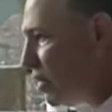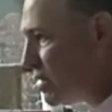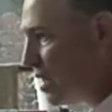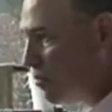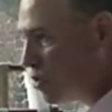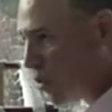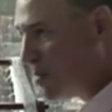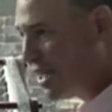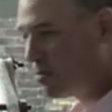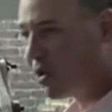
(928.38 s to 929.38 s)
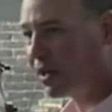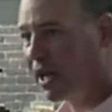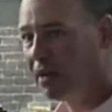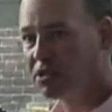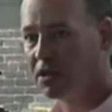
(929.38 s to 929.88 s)
teams or baseball
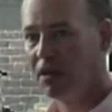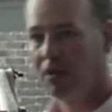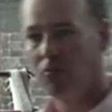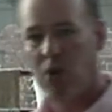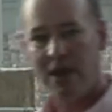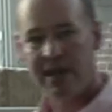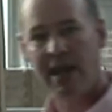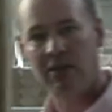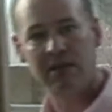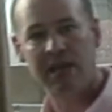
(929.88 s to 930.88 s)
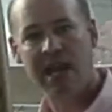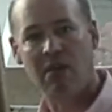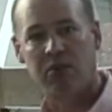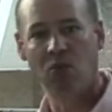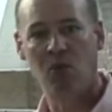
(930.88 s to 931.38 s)
games breaking out in
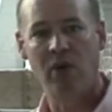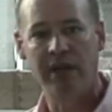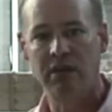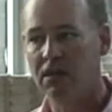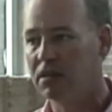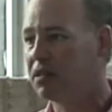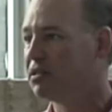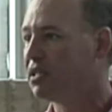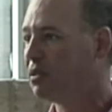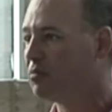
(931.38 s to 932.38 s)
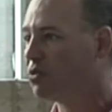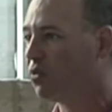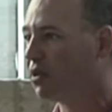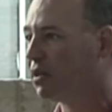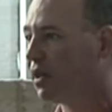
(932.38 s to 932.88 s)
camp when the, the teams
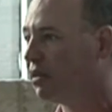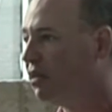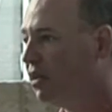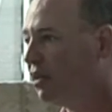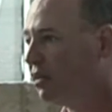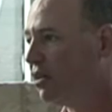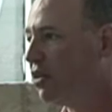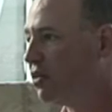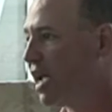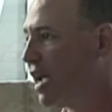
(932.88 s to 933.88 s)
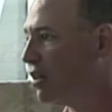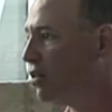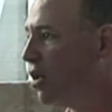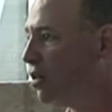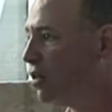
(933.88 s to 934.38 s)
were, uh, you know, they had a
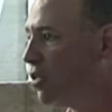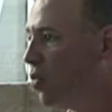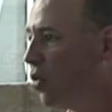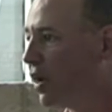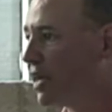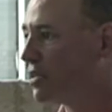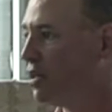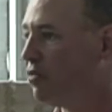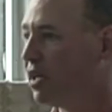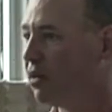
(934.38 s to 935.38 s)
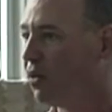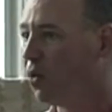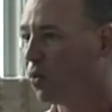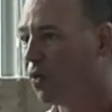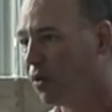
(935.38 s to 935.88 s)
lull in the war activity.
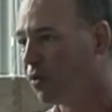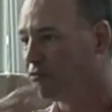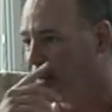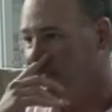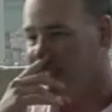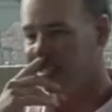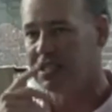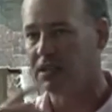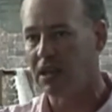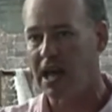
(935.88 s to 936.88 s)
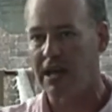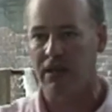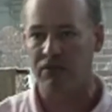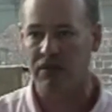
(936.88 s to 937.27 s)
Or what we really see a lot of